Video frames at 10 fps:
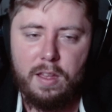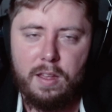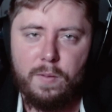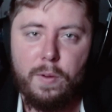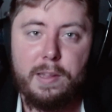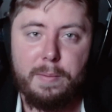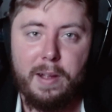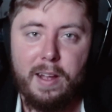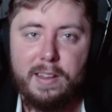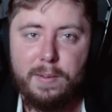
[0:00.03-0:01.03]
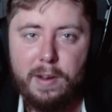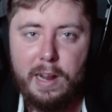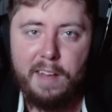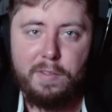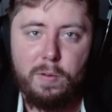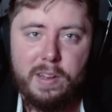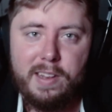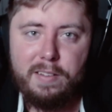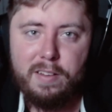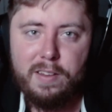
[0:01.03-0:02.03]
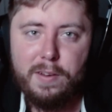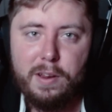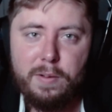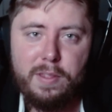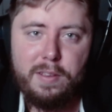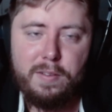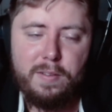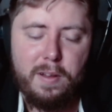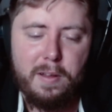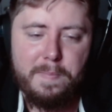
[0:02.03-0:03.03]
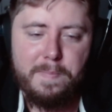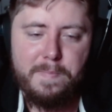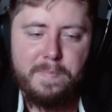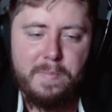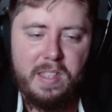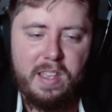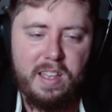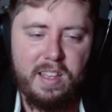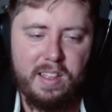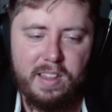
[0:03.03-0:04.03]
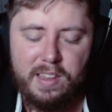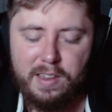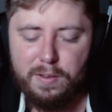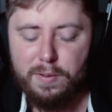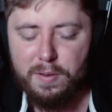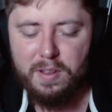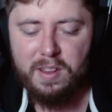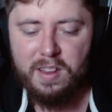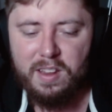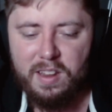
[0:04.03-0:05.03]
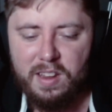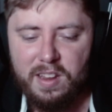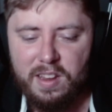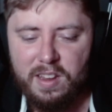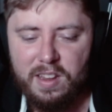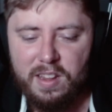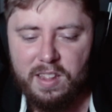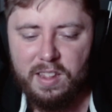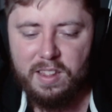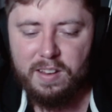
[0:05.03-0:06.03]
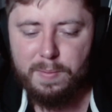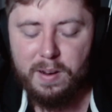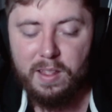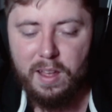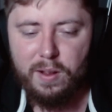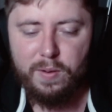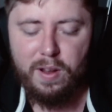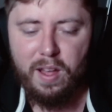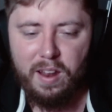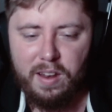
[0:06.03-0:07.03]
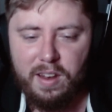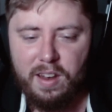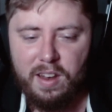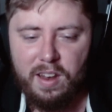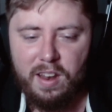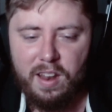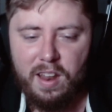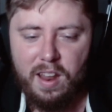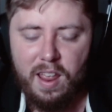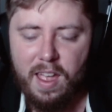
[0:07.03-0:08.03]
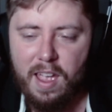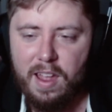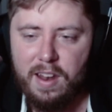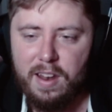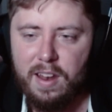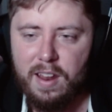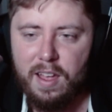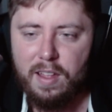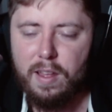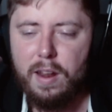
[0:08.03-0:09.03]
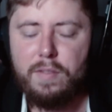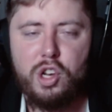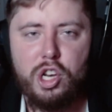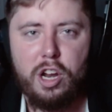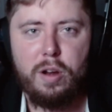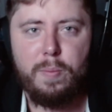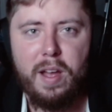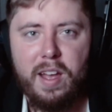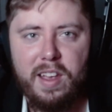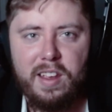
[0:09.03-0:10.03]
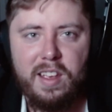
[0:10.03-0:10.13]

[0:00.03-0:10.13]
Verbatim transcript: What's up, guys? I want to have a Twitch series video with you. Um, so there's been a lot going on, and I thought I would share my